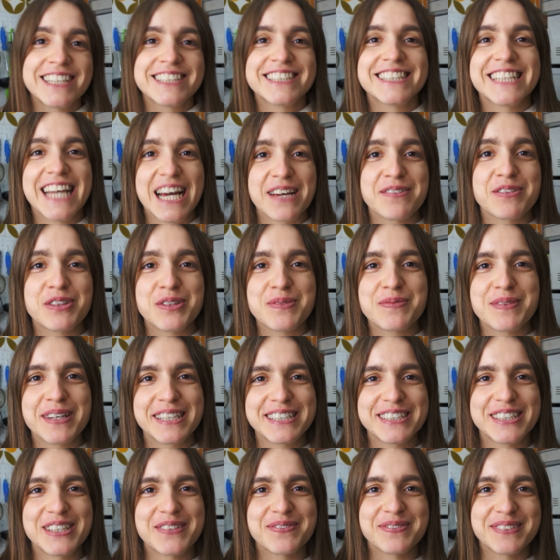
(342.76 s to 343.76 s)
Time to
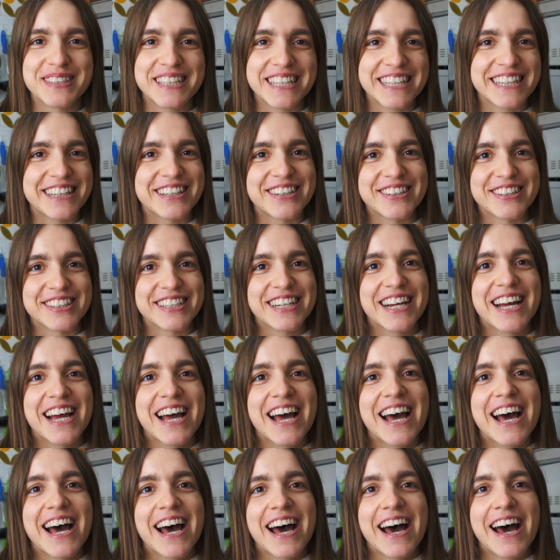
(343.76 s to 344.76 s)
make some dinner.
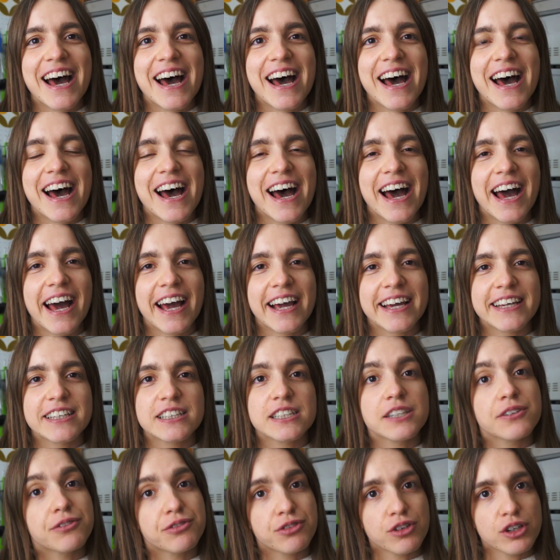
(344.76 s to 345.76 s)
I
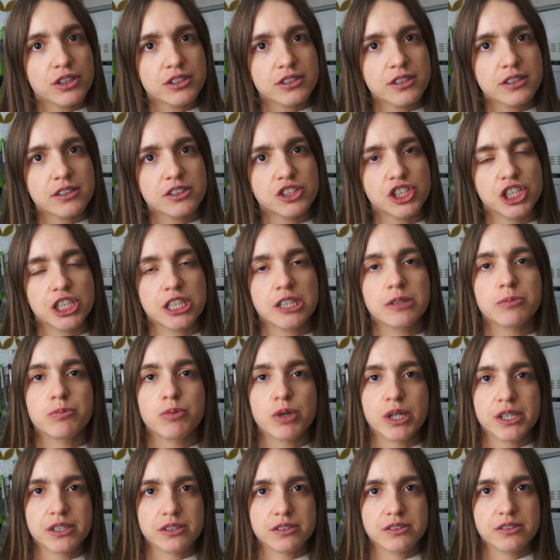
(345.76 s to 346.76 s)
defrosted chicken
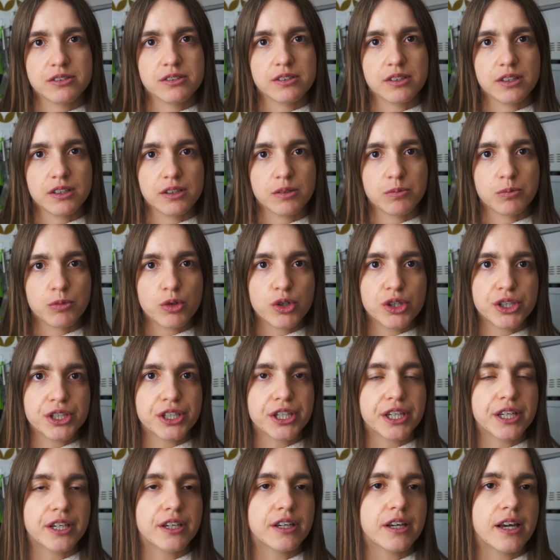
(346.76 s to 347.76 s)
breasts in the
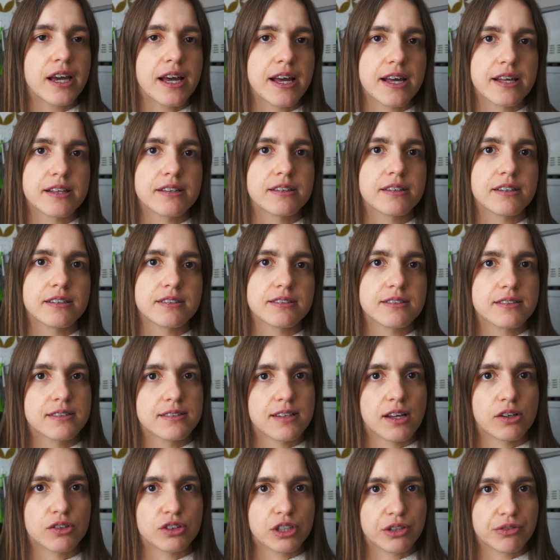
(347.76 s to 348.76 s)
morning and it's
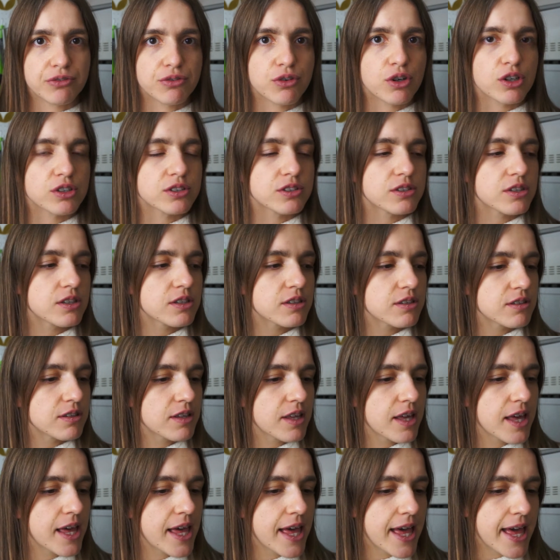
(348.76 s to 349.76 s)
now defrosted,
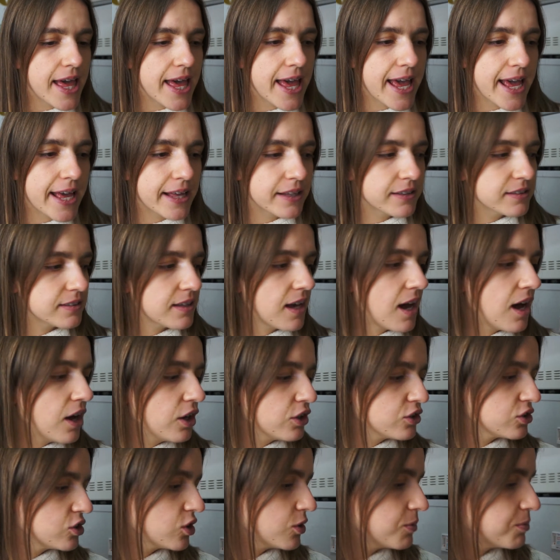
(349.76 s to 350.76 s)
and
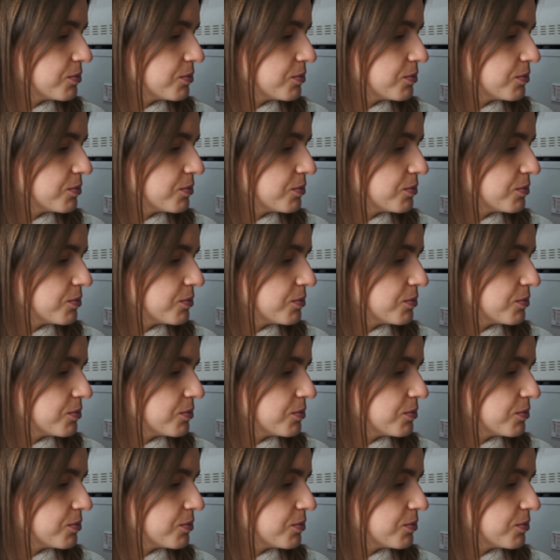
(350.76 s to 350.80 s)
also